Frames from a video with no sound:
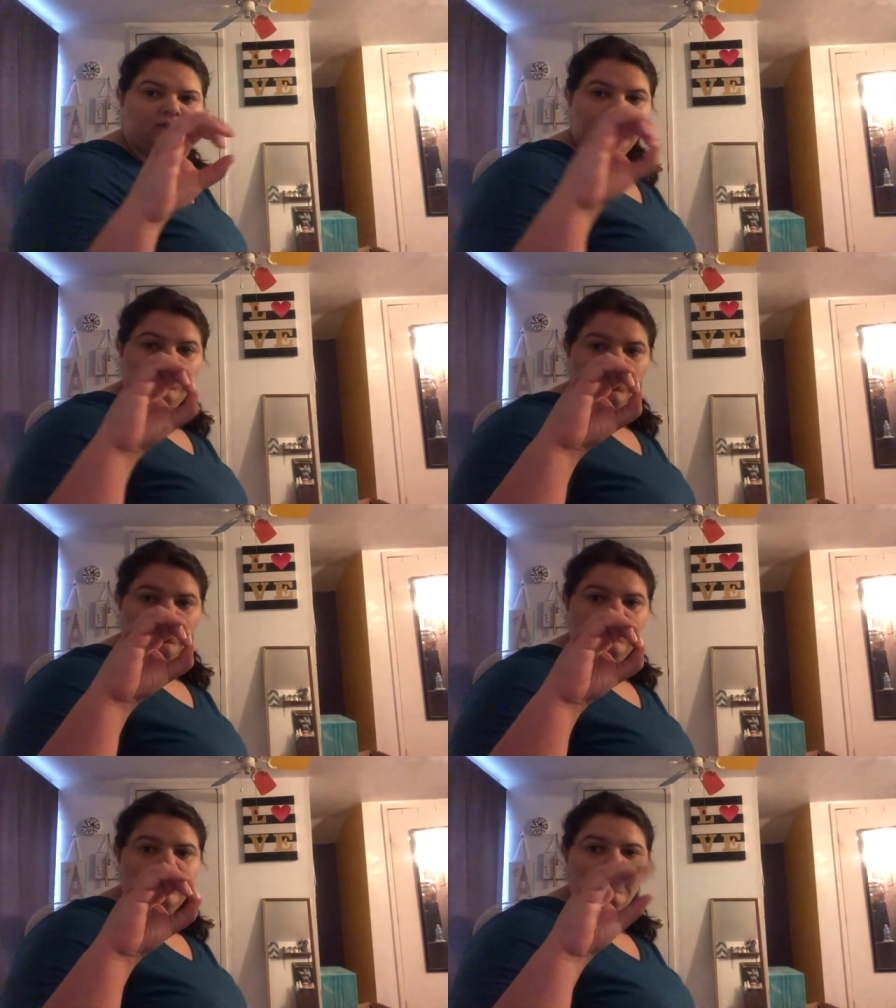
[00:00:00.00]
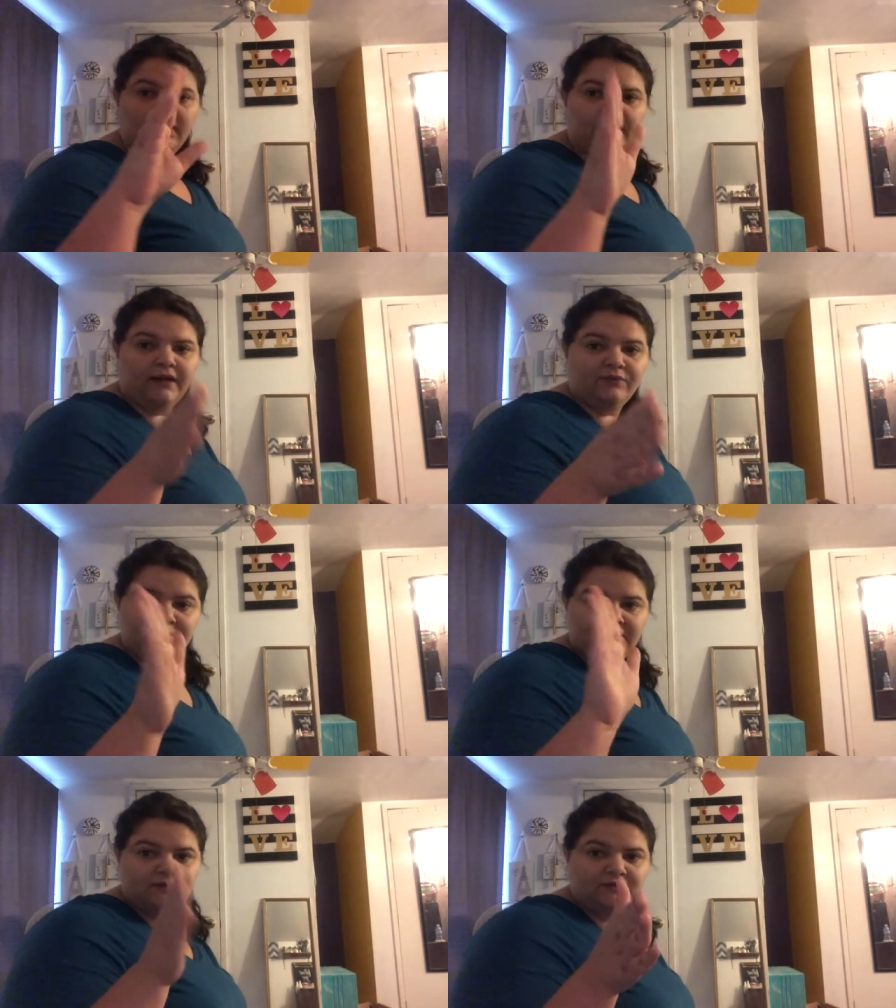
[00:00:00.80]
the door like it
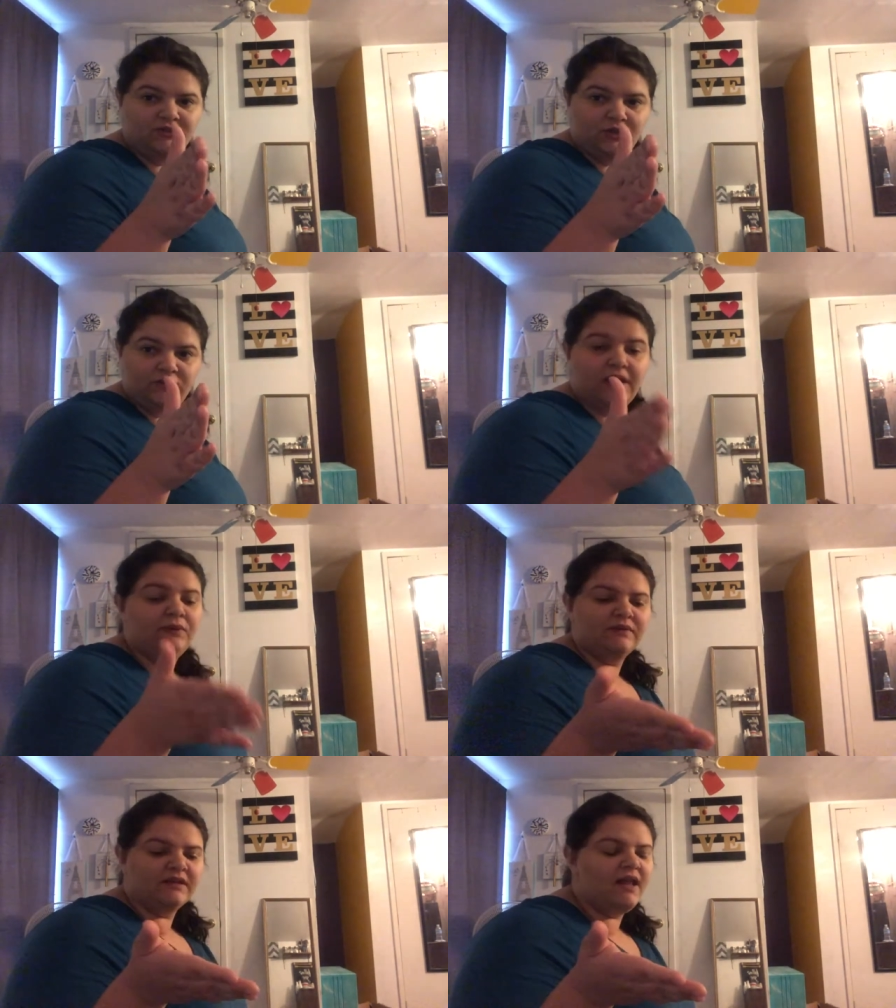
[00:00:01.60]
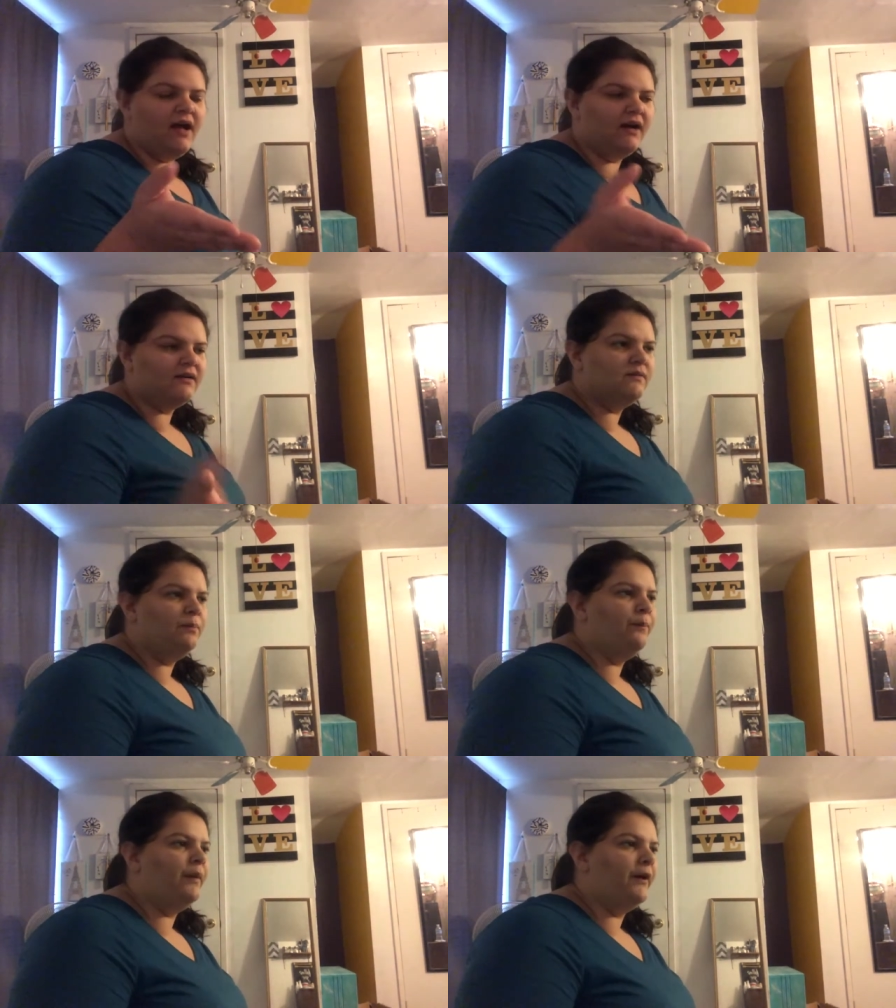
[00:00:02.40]
was shows that it was locked,
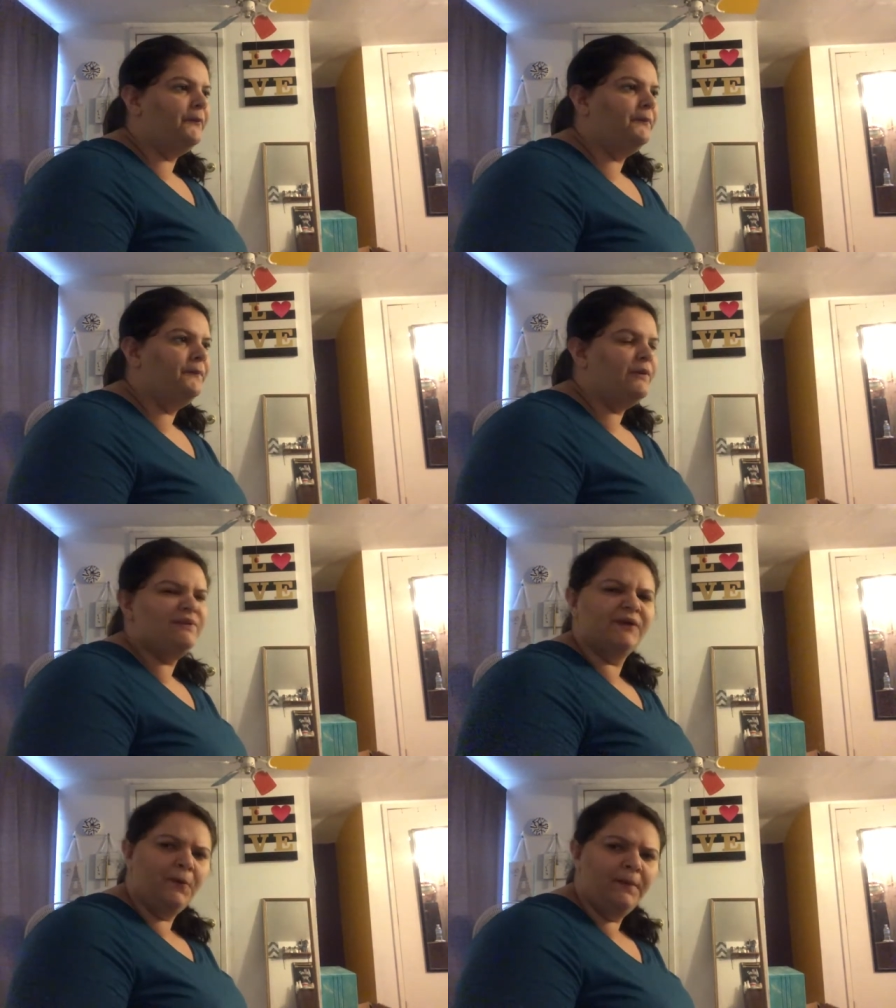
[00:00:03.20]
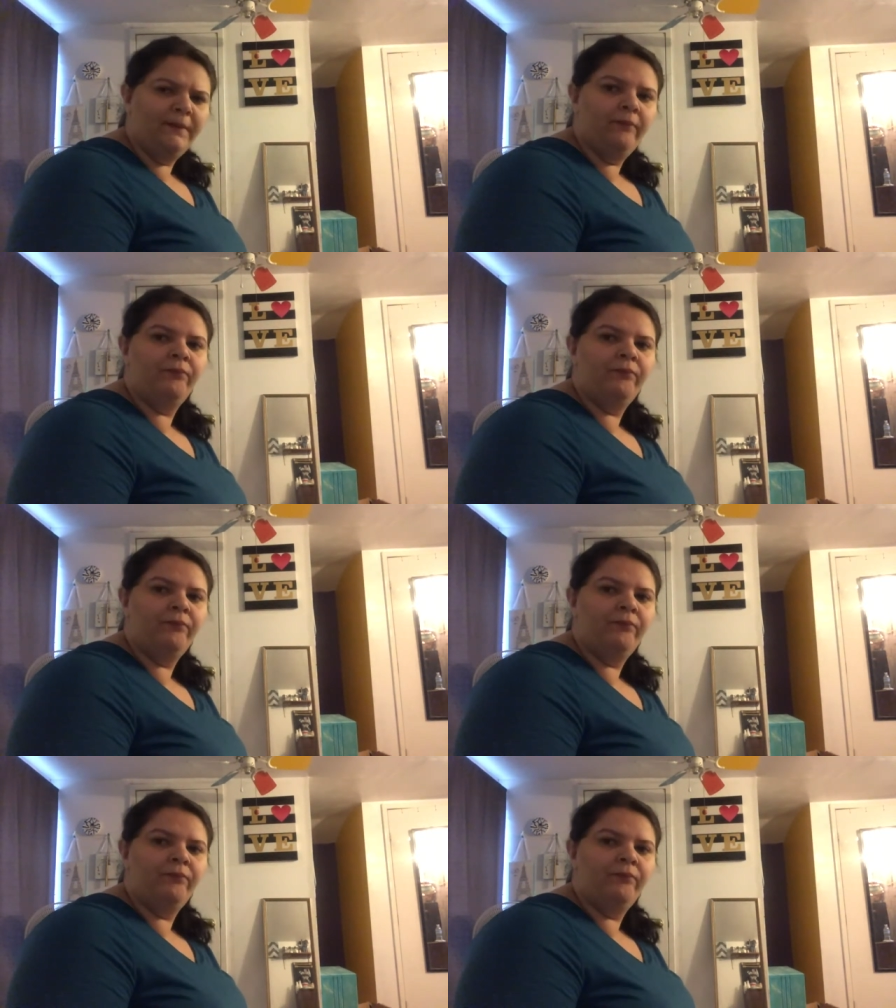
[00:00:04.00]
but it was open.